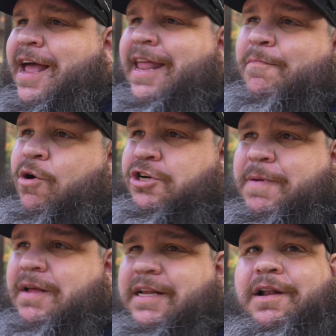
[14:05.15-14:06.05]
I like
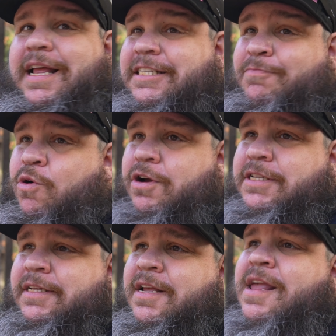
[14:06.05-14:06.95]
marshmallows, I don't like
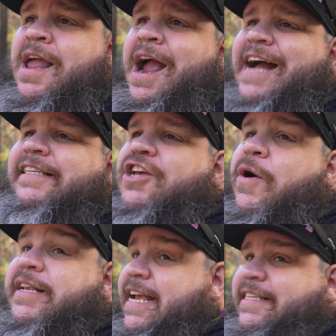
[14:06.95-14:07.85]
s'mores. And so
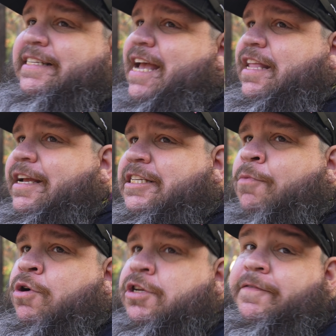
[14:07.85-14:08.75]
it tastes exactly like a
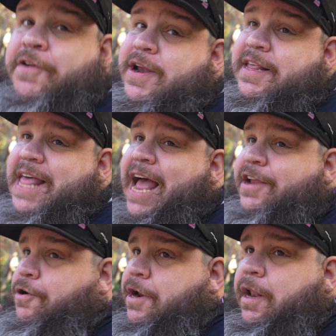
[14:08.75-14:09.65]
s'more. So if you're into that,
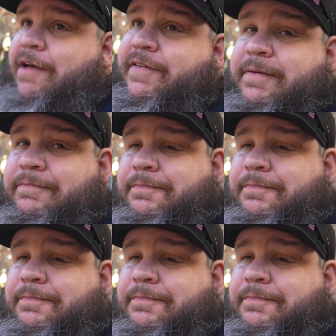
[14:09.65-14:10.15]
you're gonna love it.